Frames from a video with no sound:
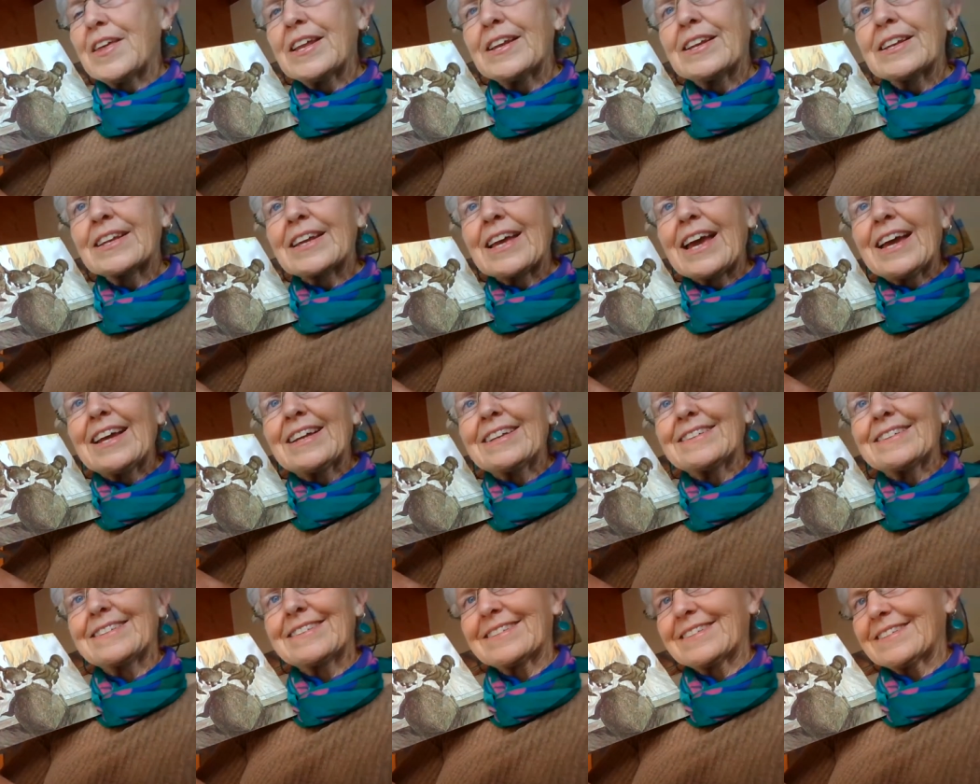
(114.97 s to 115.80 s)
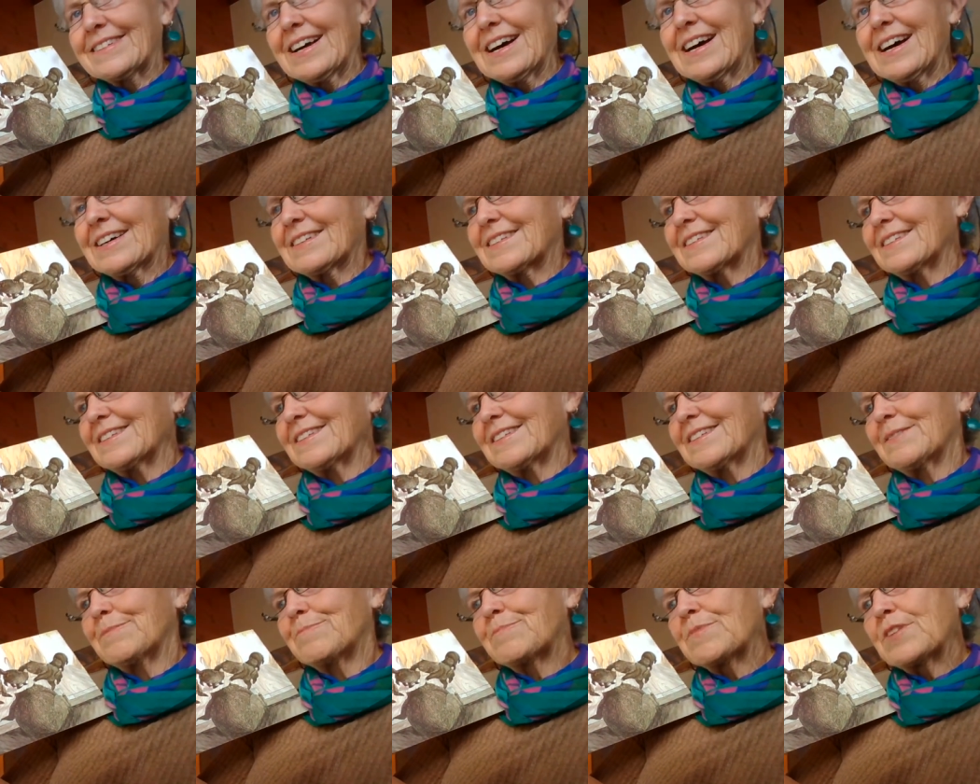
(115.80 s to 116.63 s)
Then Kate
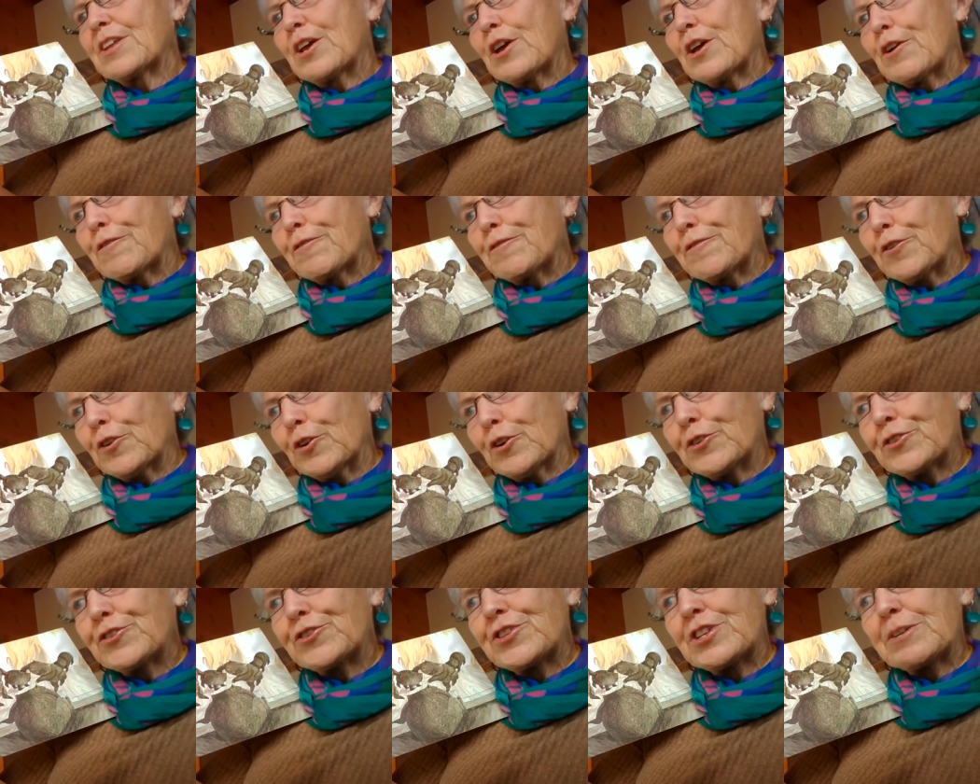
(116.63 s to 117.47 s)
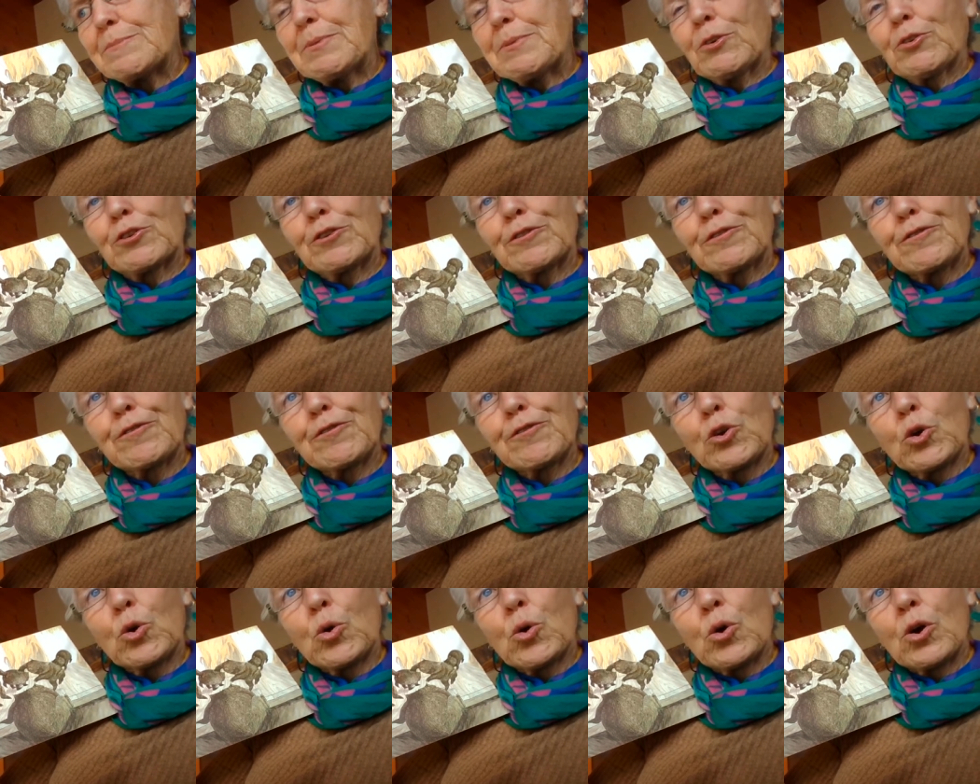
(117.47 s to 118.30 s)
started. First, she built a
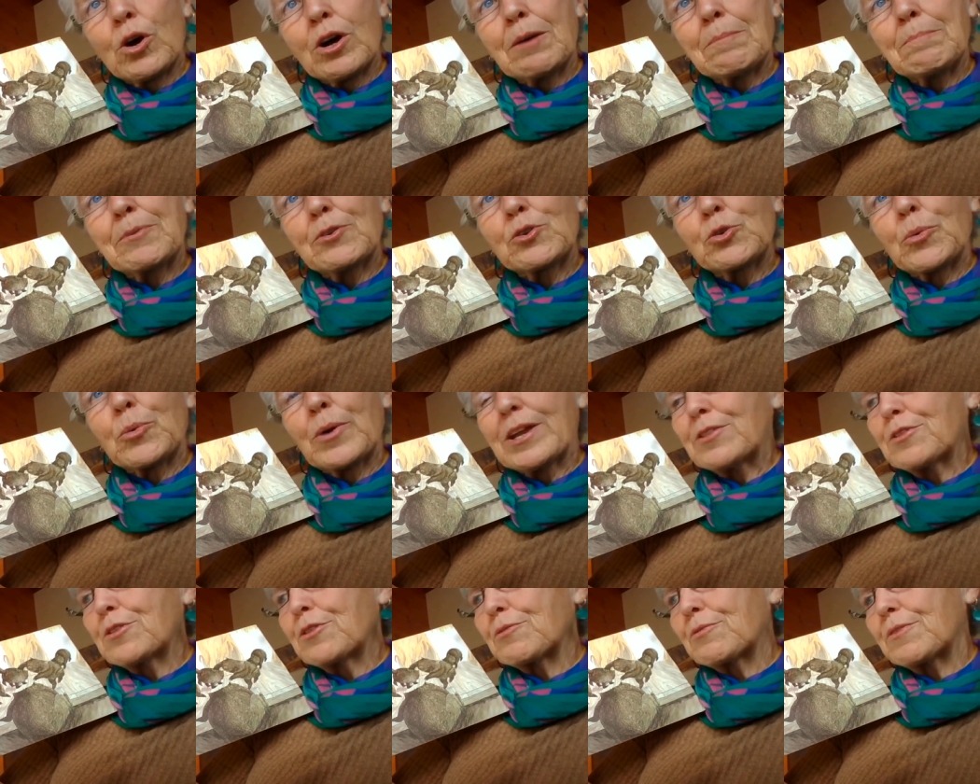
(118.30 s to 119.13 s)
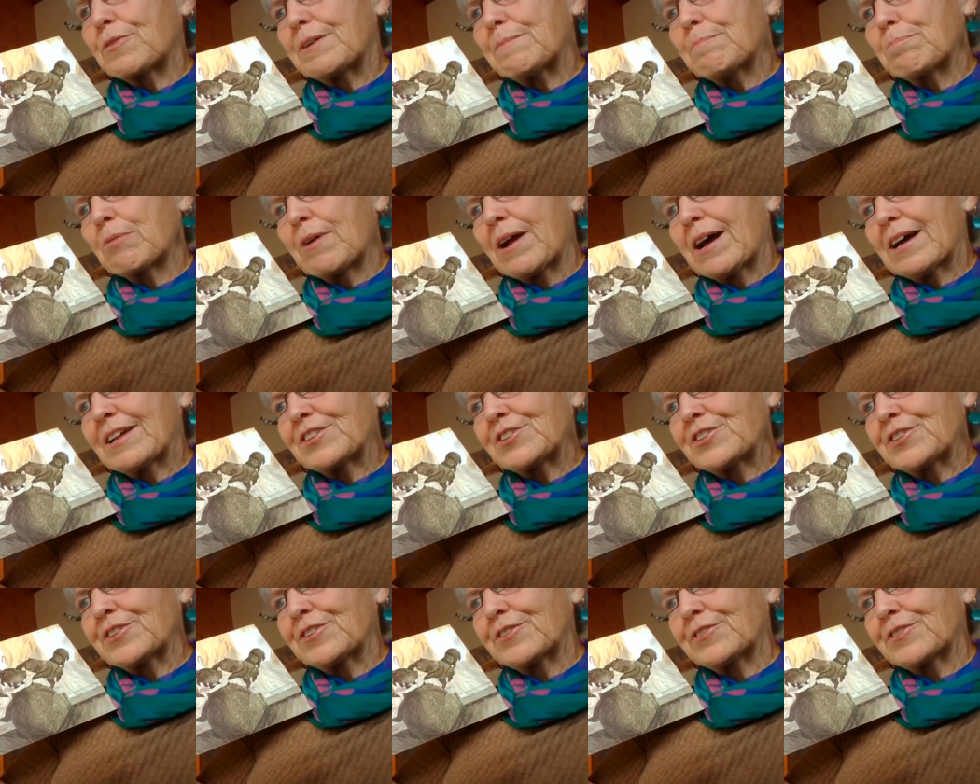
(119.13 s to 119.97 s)
floor between three
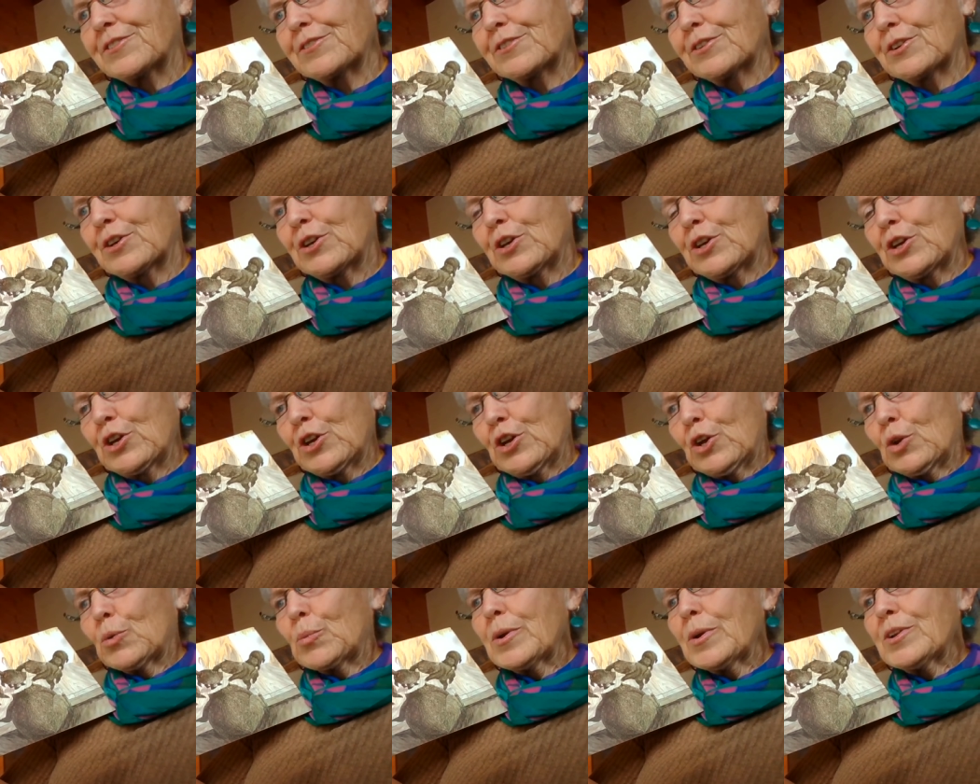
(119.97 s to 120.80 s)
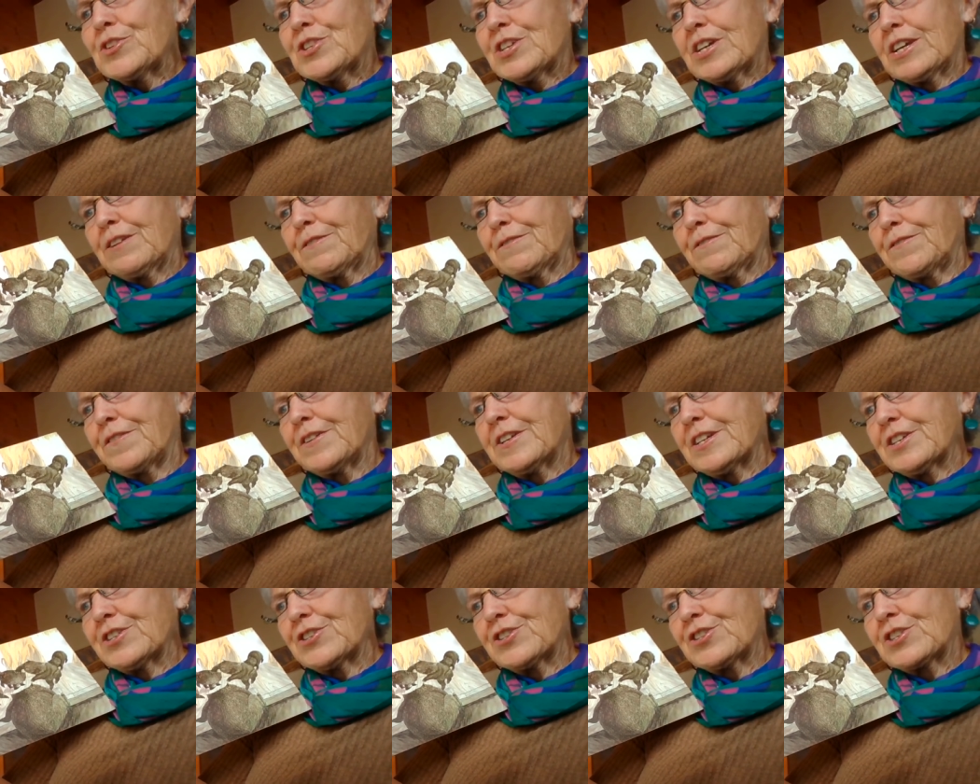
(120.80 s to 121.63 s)
branches. When she had
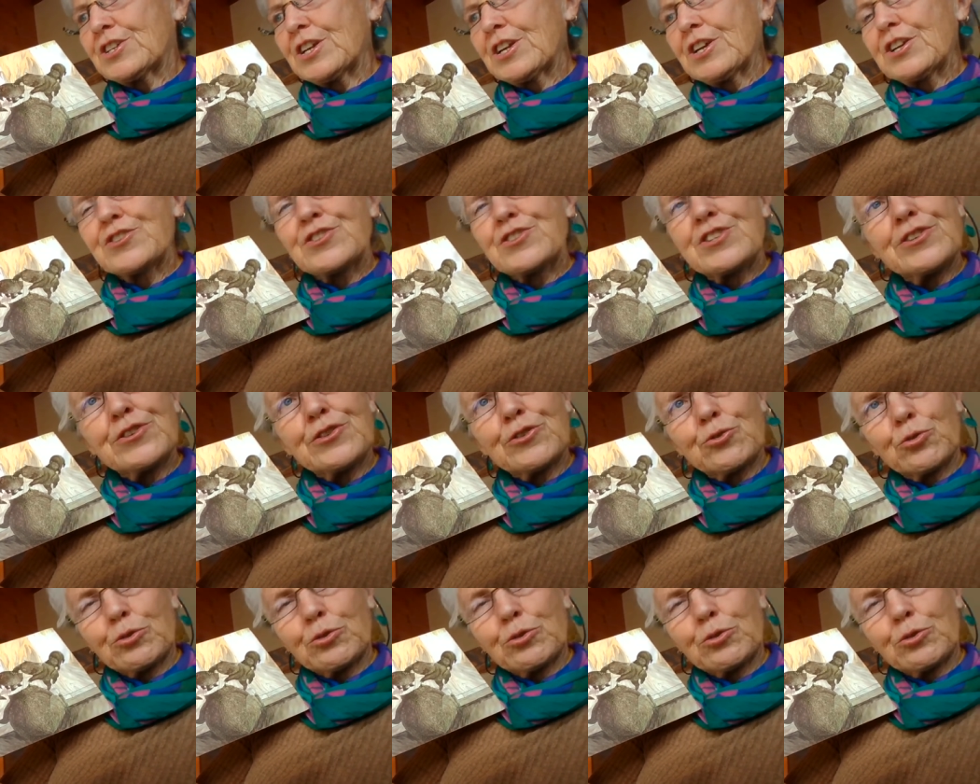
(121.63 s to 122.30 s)
finished, she